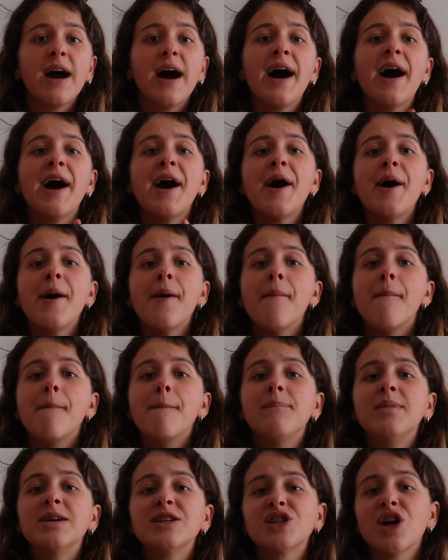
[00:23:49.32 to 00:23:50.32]

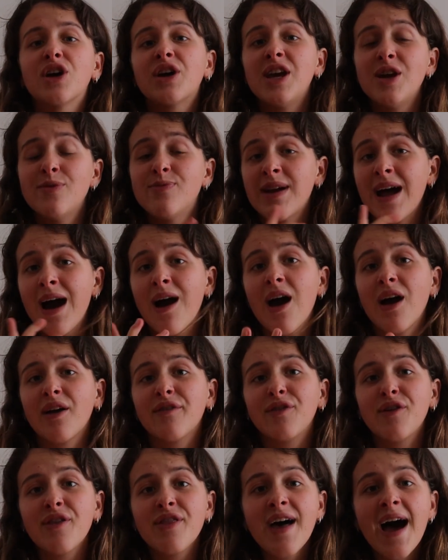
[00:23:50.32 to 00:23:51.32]
So keep an eye out
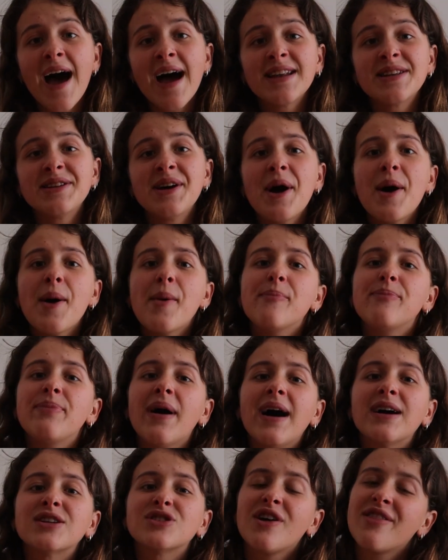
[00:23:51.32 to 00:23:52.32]
for that.
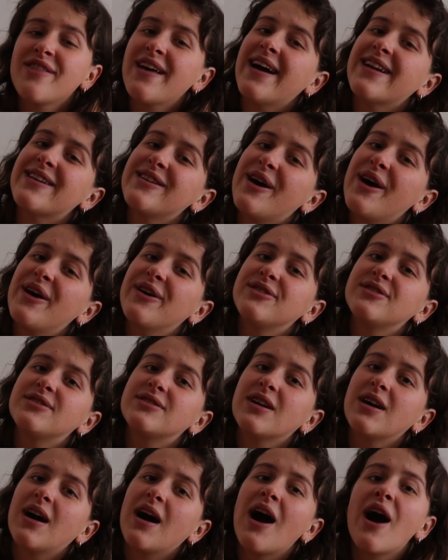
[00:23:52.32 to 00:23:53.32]
But on that note,
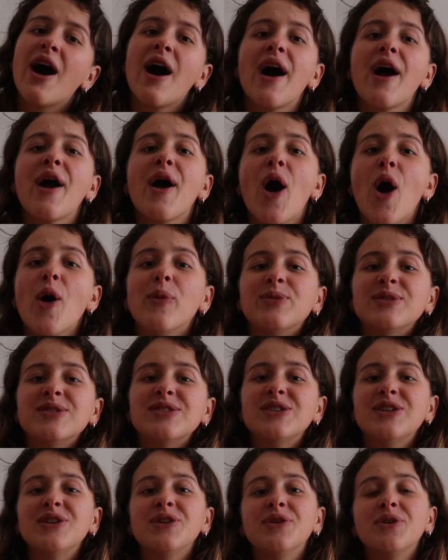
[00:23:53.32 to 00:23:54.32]
I hope to
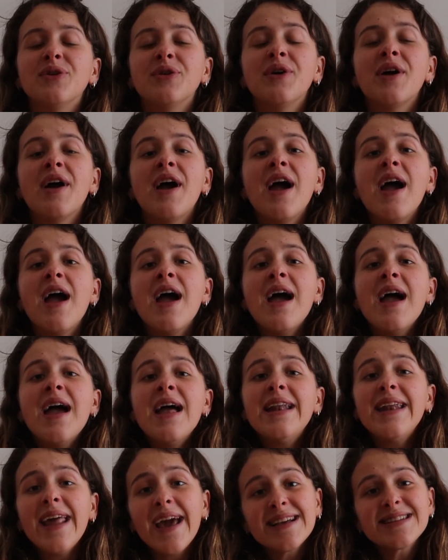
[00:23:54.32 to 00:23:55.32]
see you
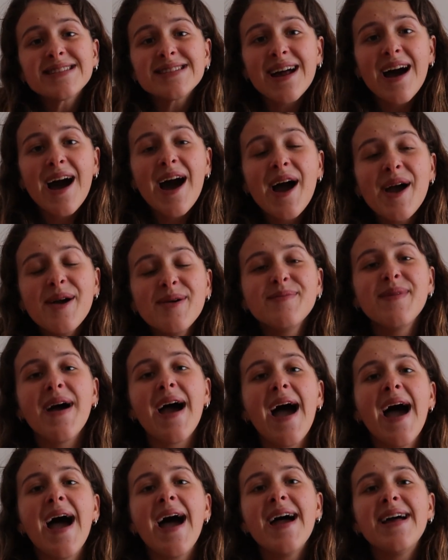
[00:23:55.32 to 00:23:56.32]
next time,
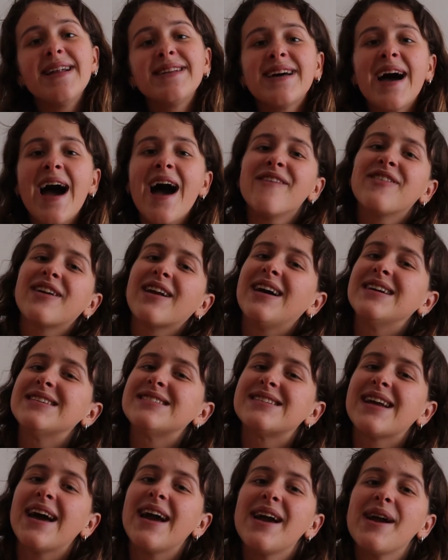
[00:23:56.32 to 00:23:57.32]
and have a
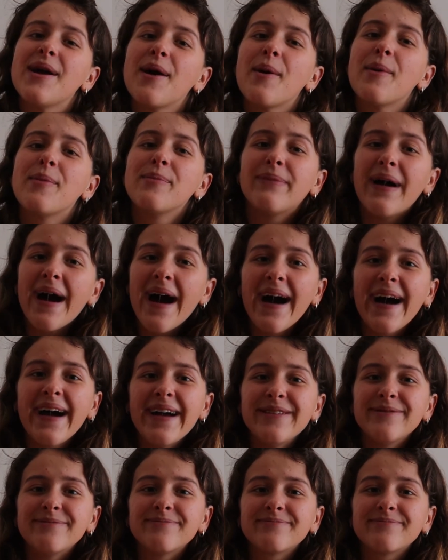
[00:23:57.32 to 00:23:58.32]
nice day. Bye.